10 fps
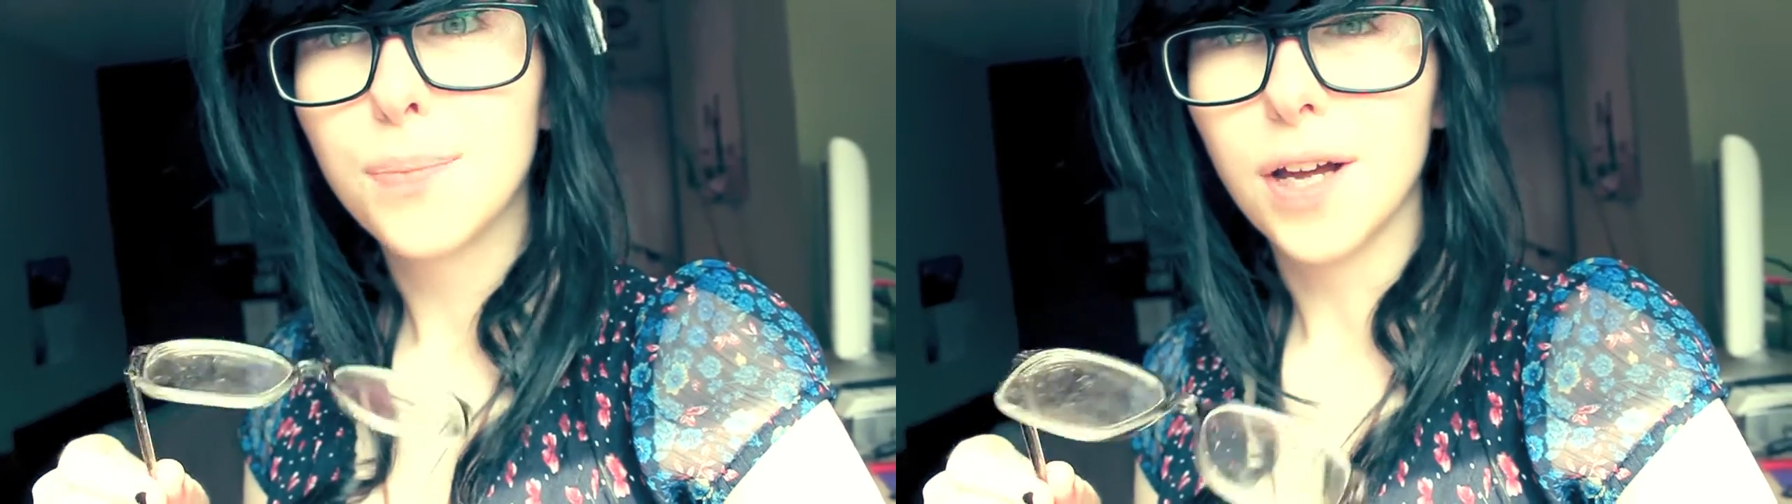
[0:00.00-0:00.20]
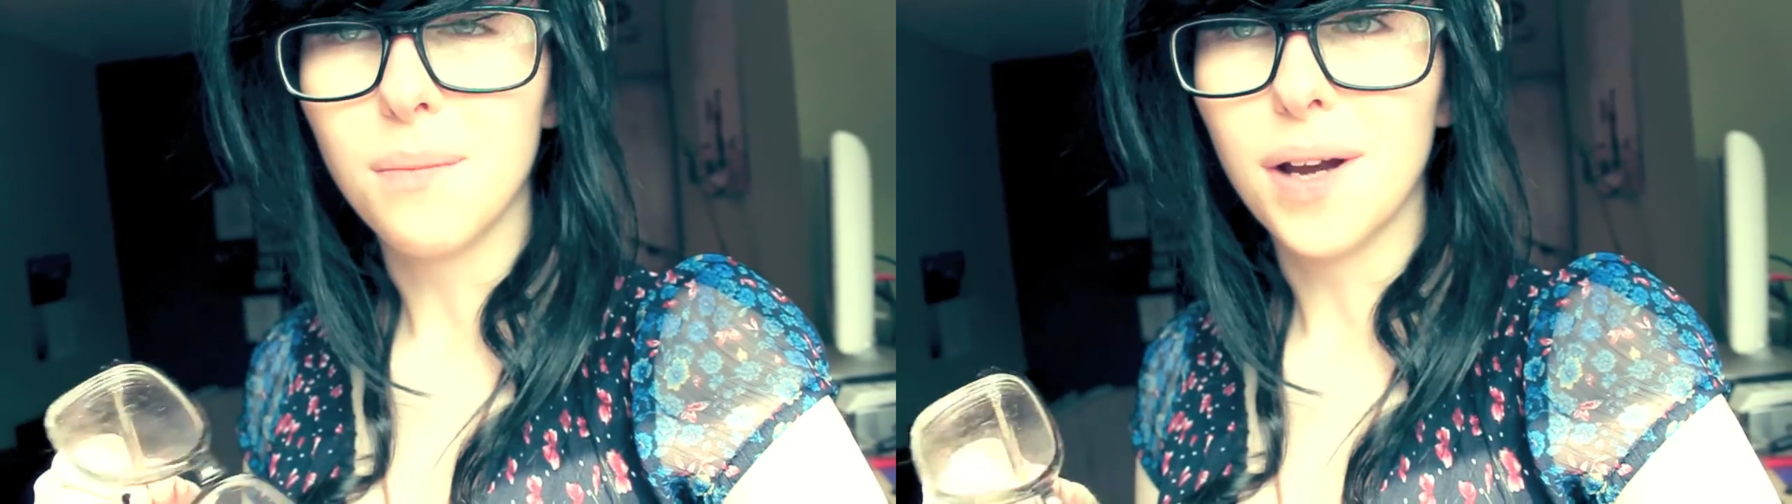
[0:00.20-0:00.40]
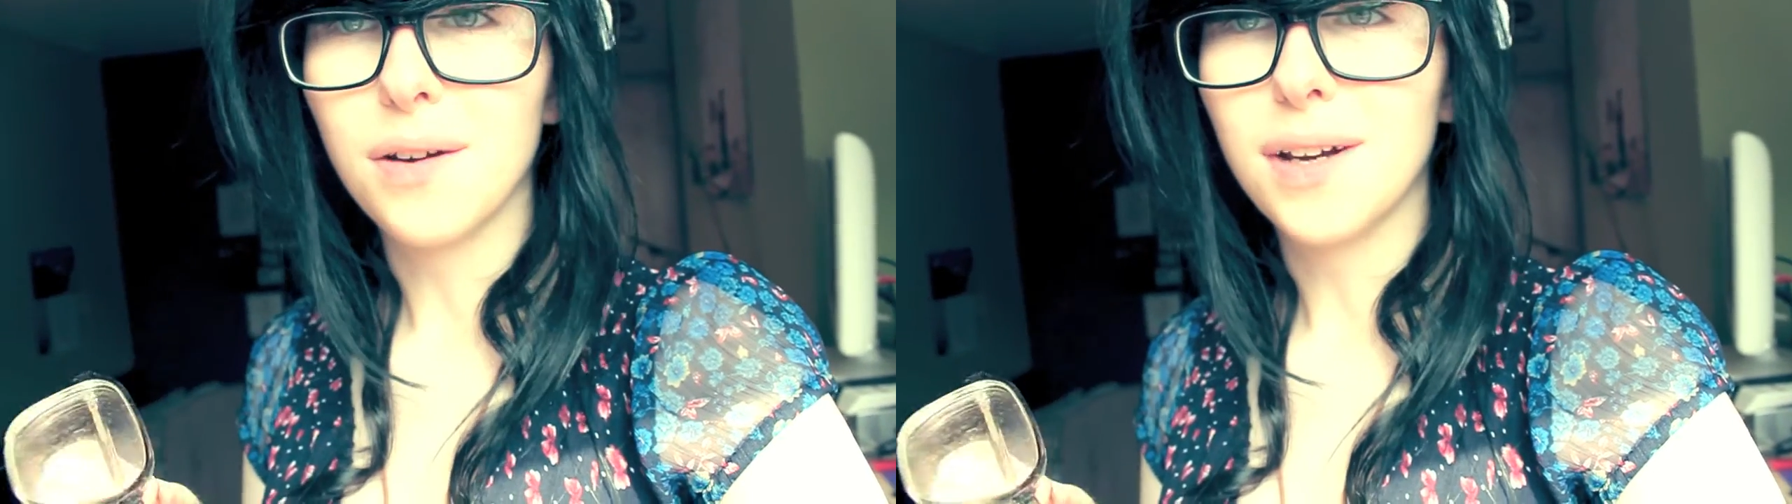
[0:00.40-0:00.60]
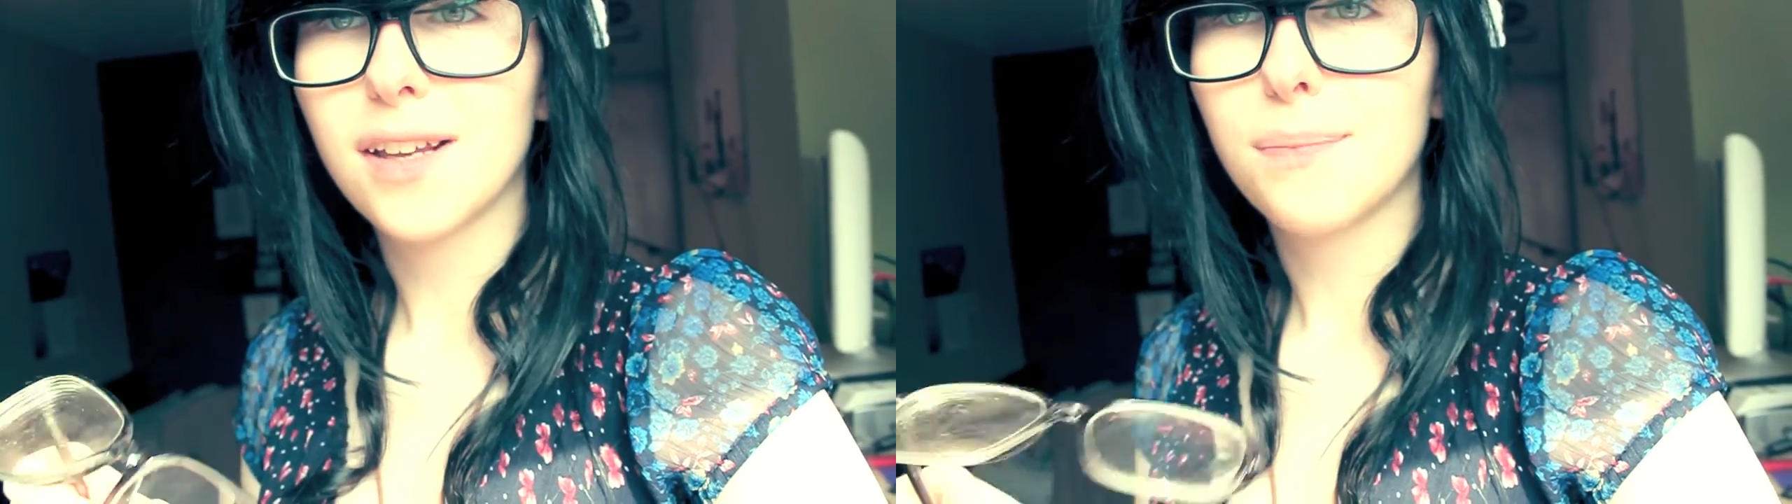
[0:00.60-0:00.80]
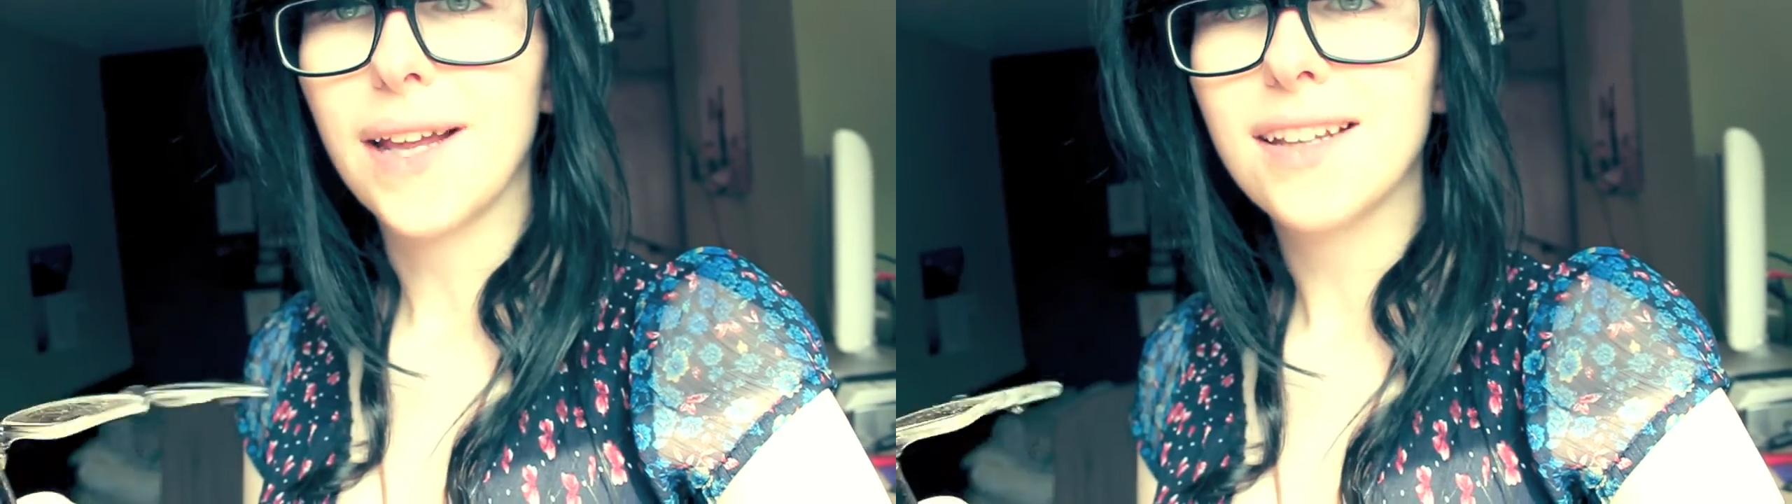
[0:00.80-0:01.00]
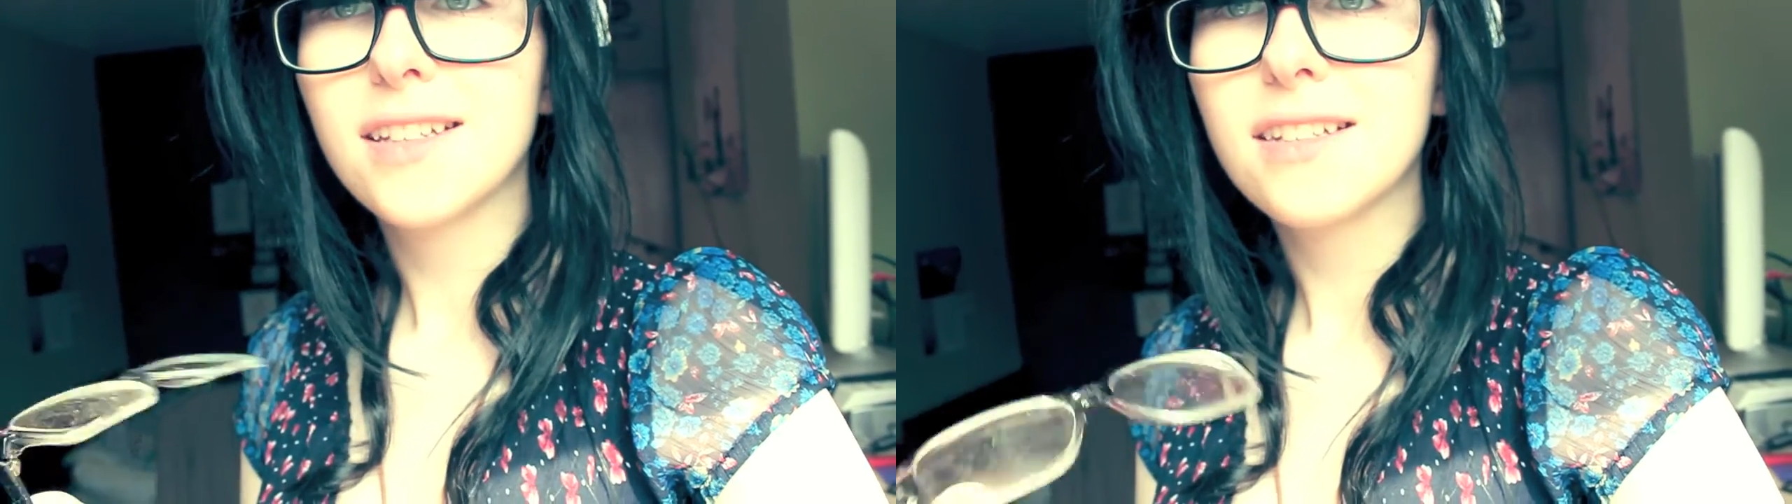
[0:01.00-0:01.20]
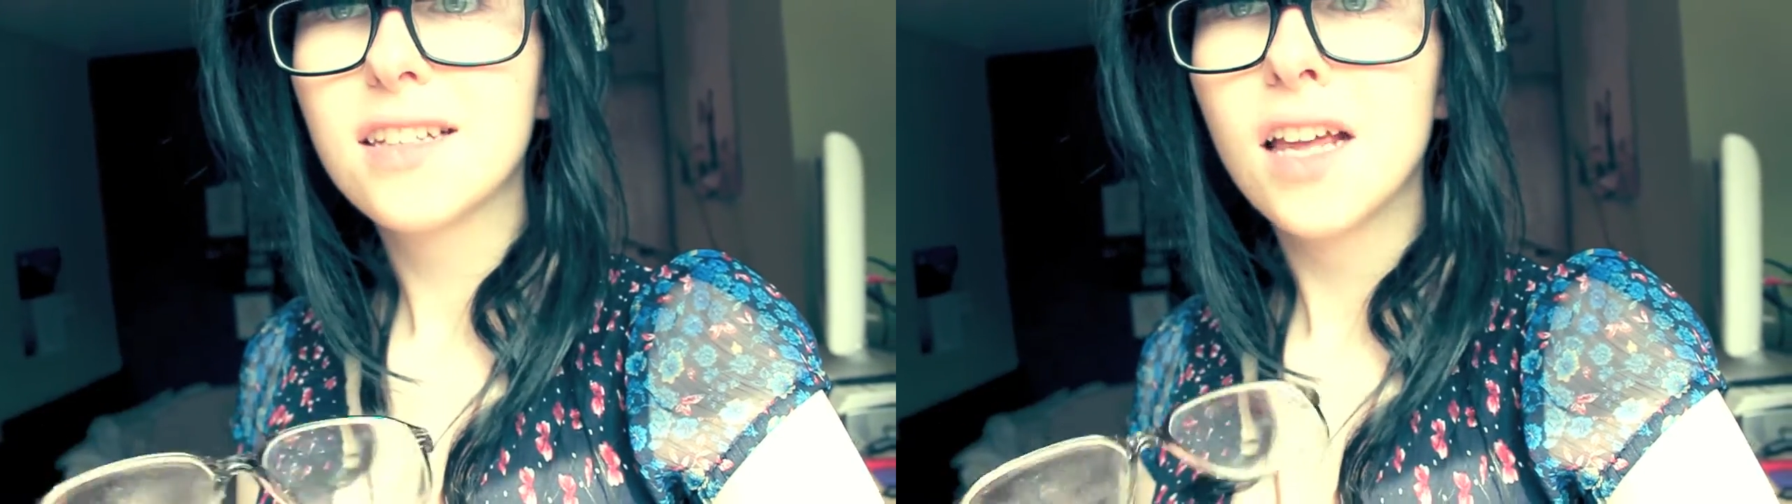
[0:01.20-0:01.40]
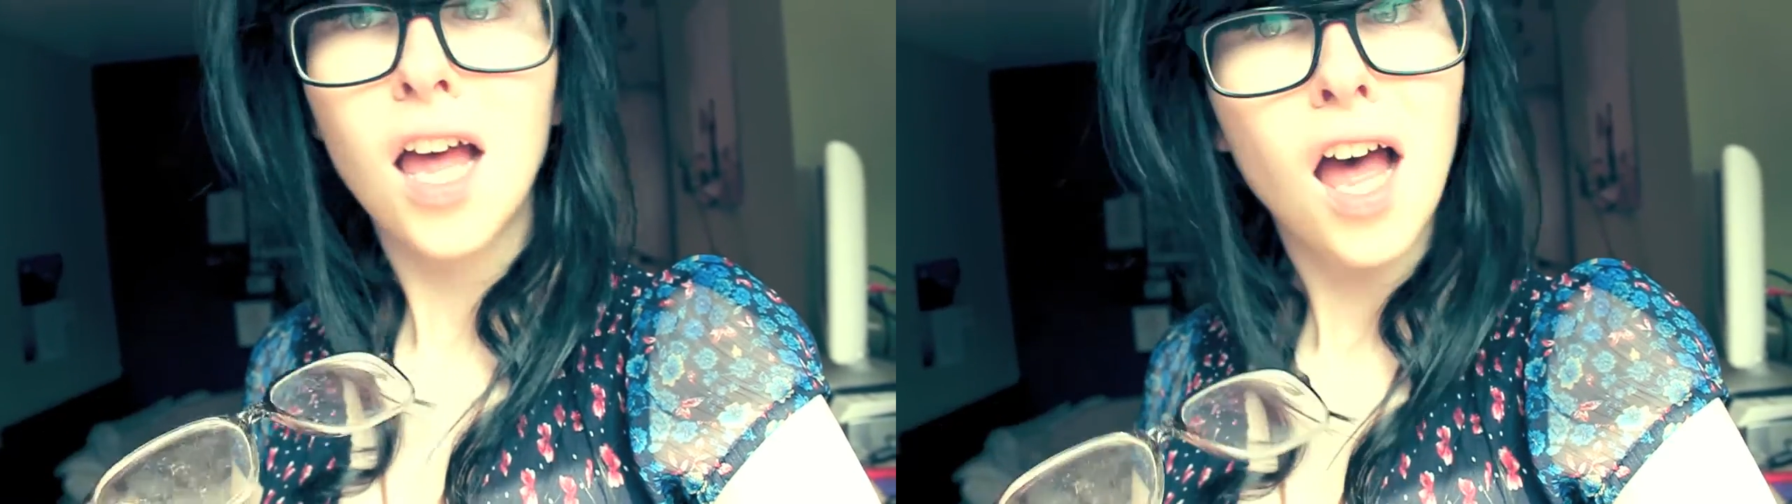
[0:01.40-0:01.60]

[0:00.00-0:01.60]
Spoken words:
but at my own expense.